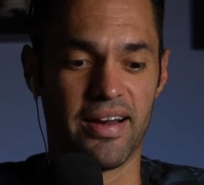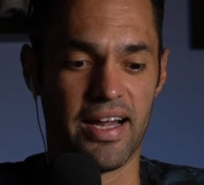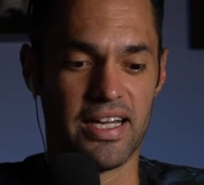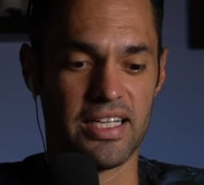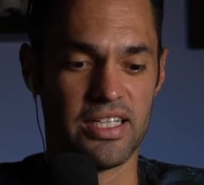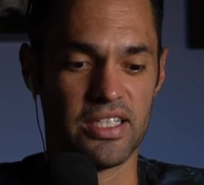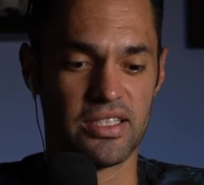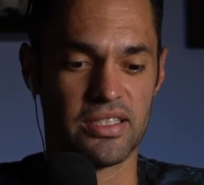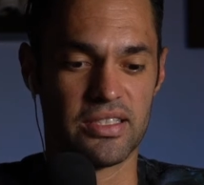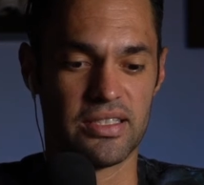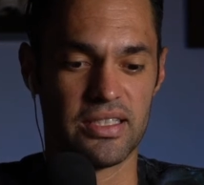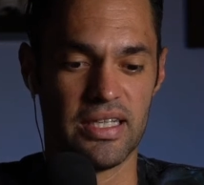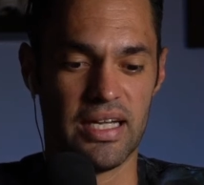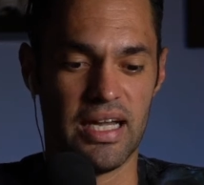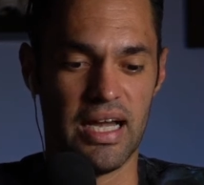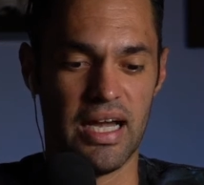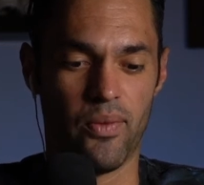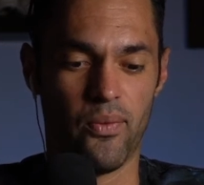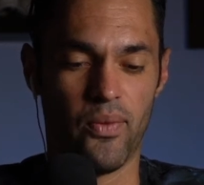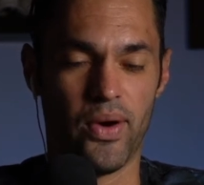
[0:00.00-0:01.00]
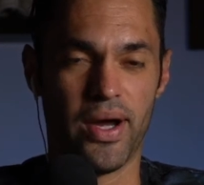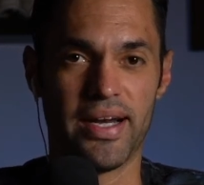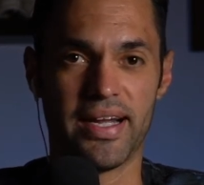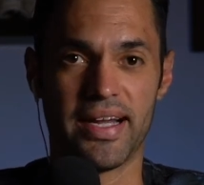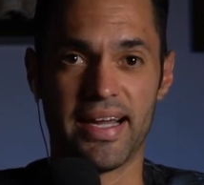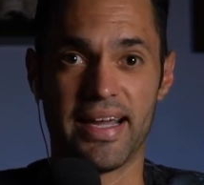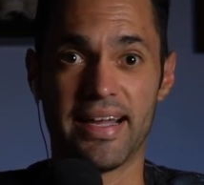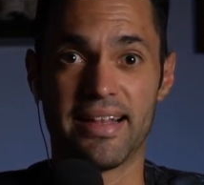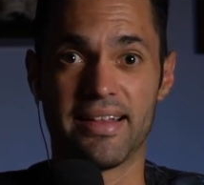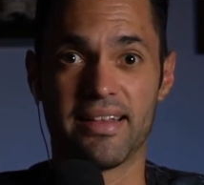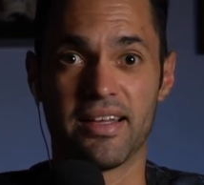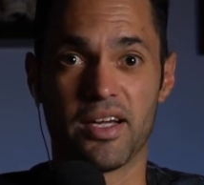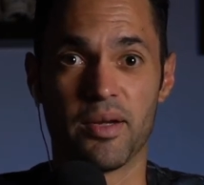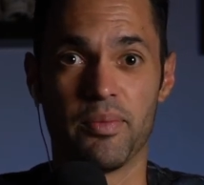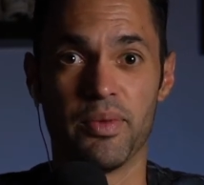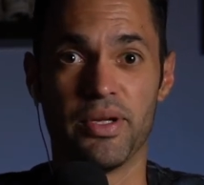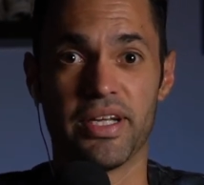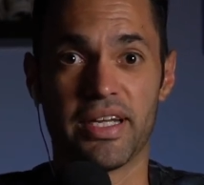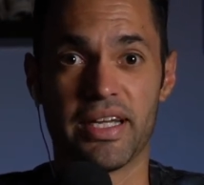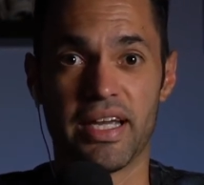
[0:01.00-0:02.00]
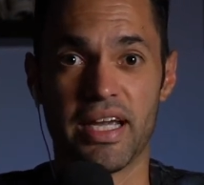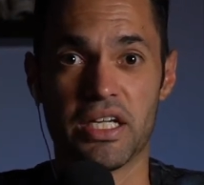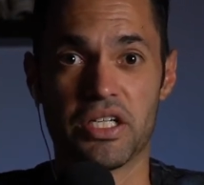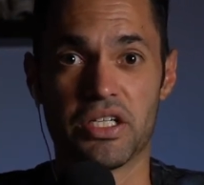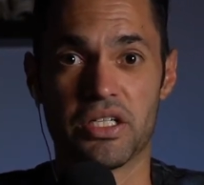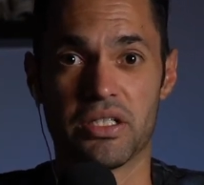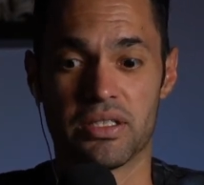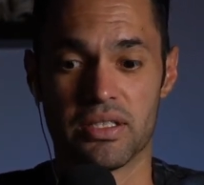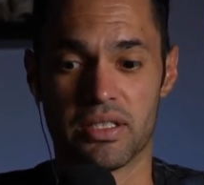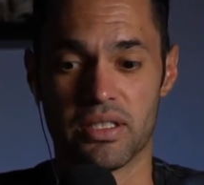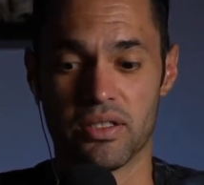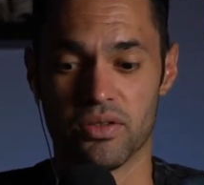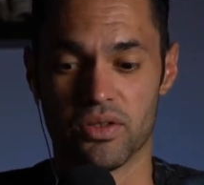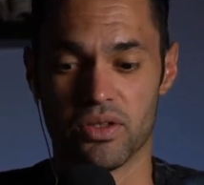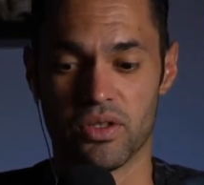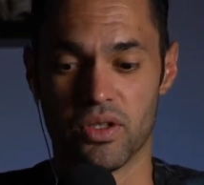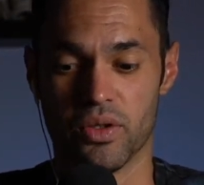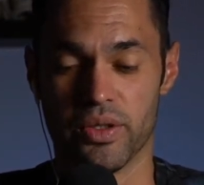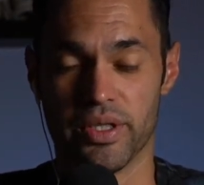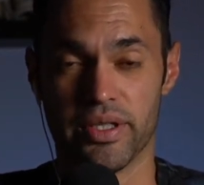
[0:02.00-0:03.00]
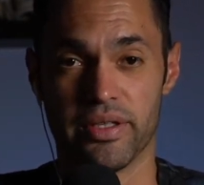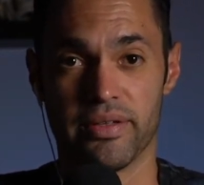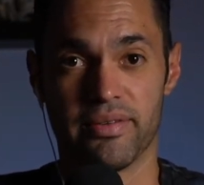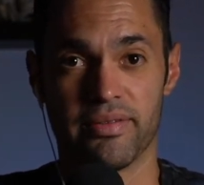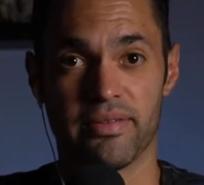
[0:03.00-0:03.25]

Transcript: I want to get the communication skills going.